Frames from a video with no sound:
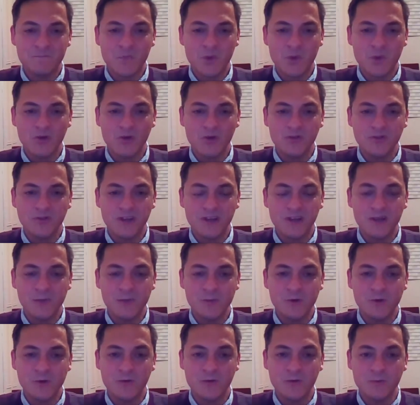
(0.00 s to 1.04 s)
on day
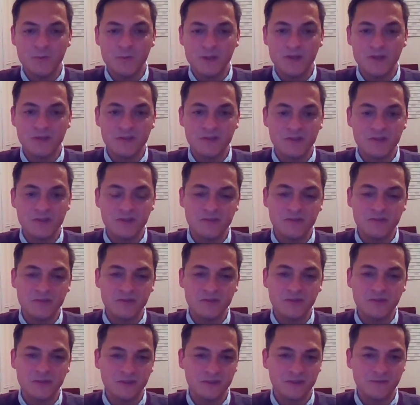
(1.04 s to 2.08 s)
one, because you're
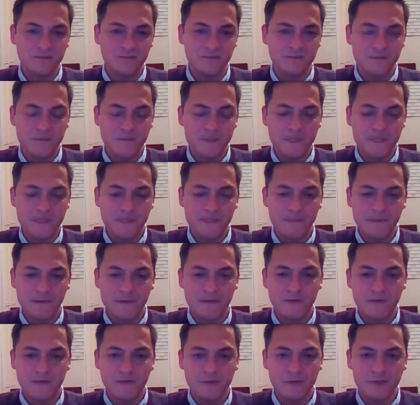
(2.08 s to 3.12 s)
going
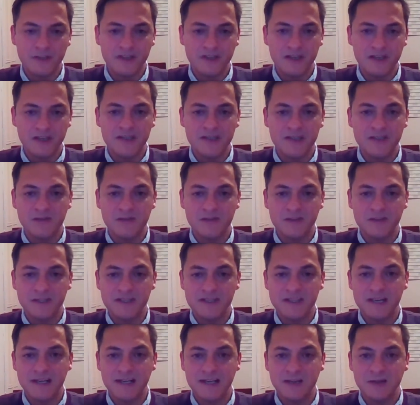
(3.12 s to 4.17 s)
to get yourself in a
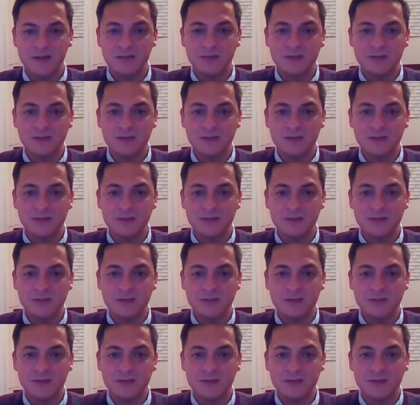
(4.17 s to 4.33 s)
tangle.